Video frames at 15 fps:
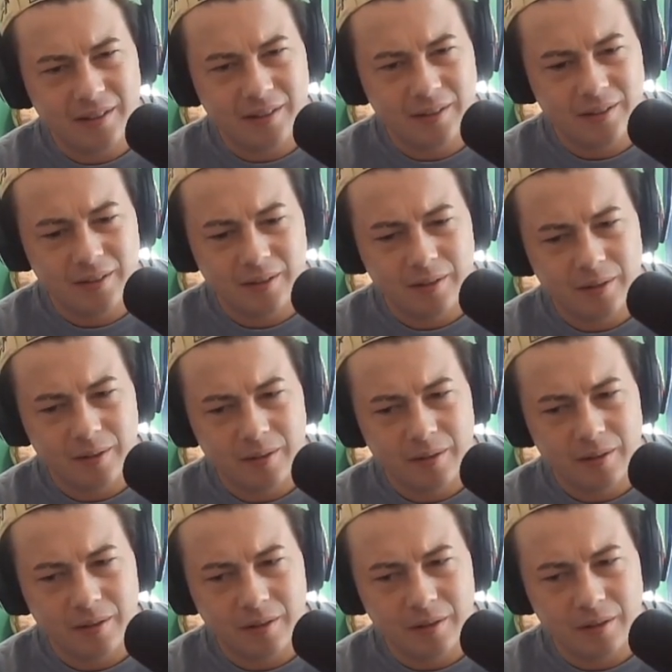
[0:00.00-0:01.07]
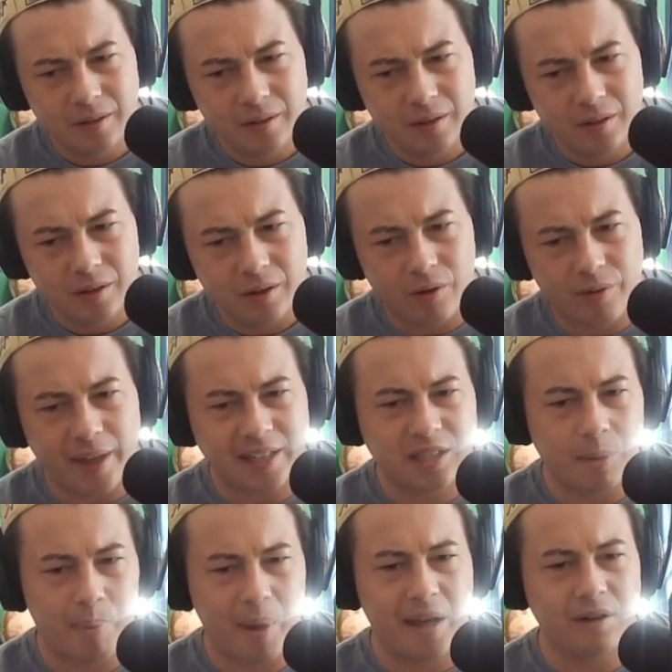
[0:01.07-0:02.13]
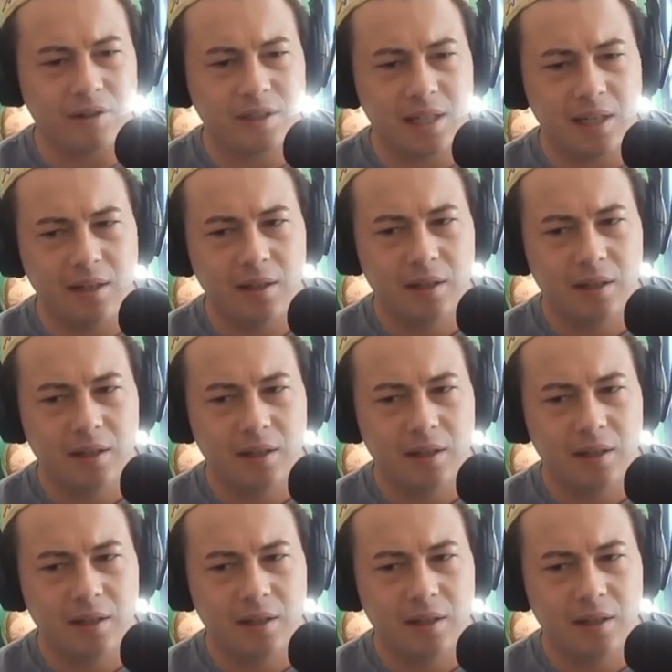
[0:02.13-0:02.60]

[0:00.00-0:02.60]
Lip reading: Or that's a penalty?